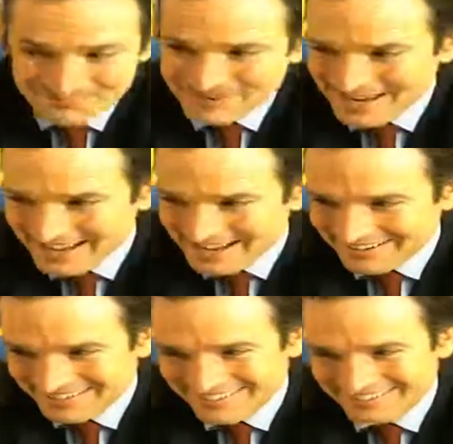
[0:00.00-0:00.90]

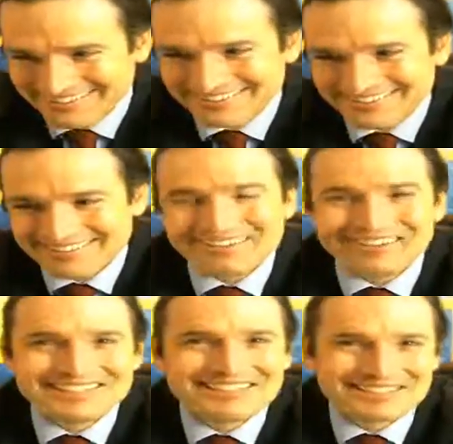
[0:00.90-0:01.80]
Now,
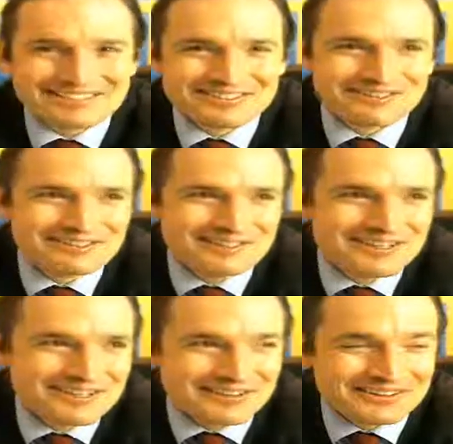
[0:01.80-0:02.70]
let's get to
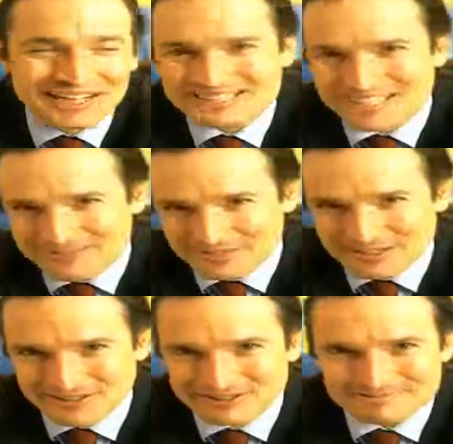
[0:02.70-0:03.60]
the last half
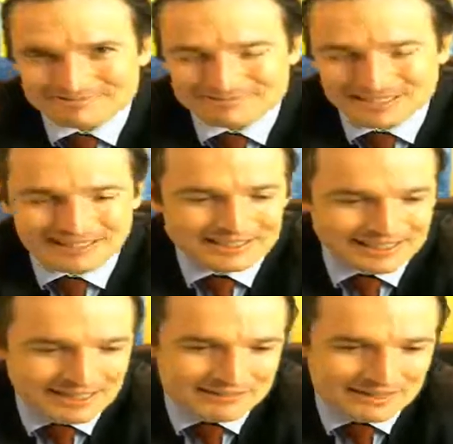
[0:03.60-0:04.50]
hour. And
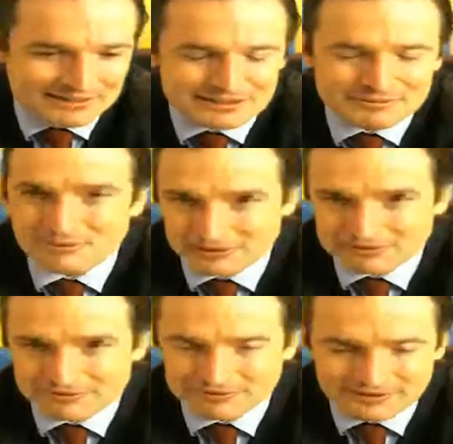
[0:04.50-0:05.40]
I'll make this
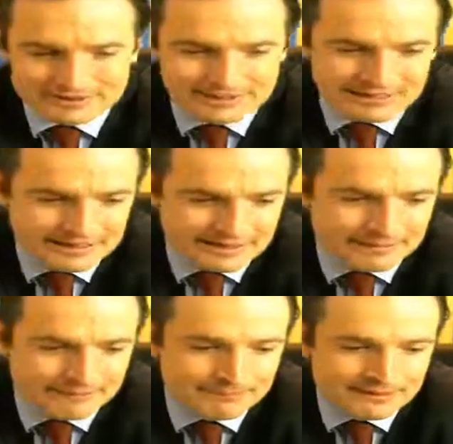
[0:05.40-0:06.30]
brief as I
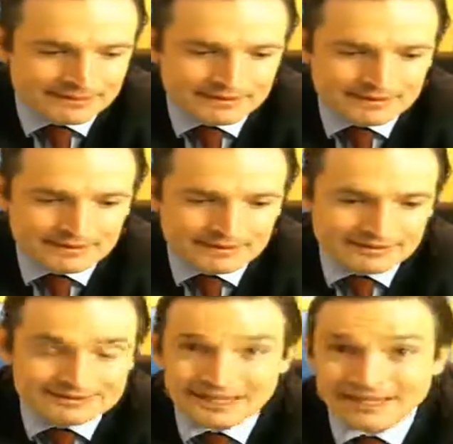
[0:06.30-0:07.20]
can
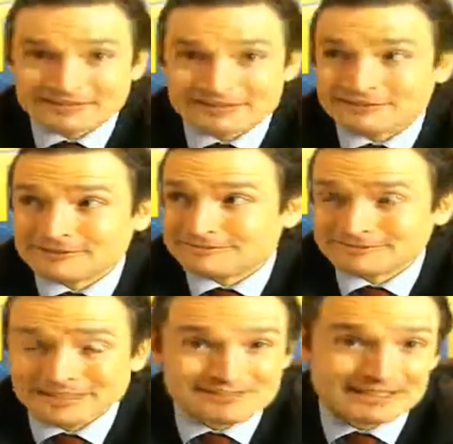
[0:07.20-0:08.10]
because I got to go
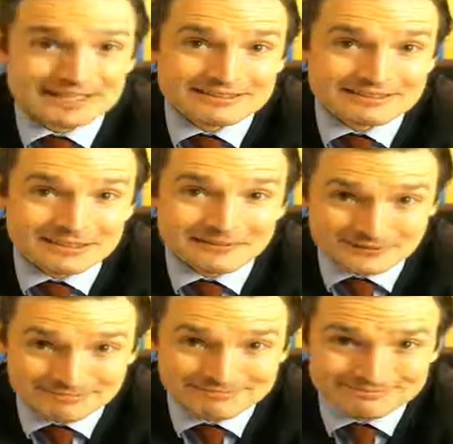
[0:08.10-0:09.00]
outside and
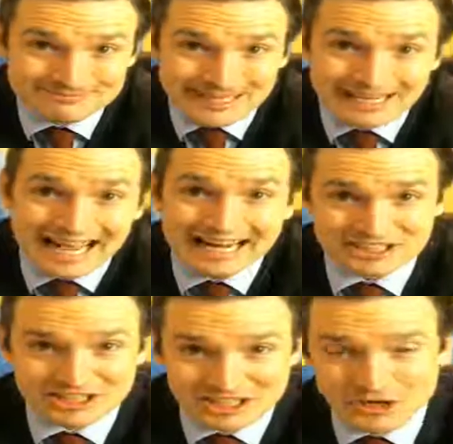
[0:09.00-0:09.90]
shovel a lot of
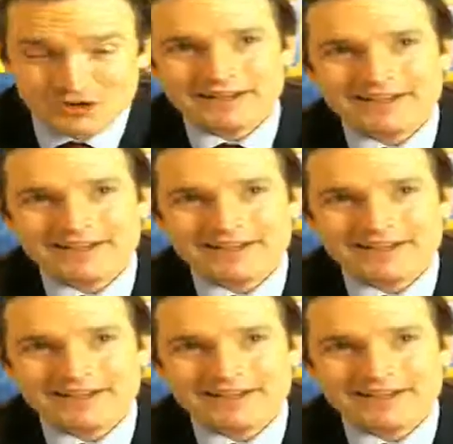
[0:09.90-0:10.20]
snow.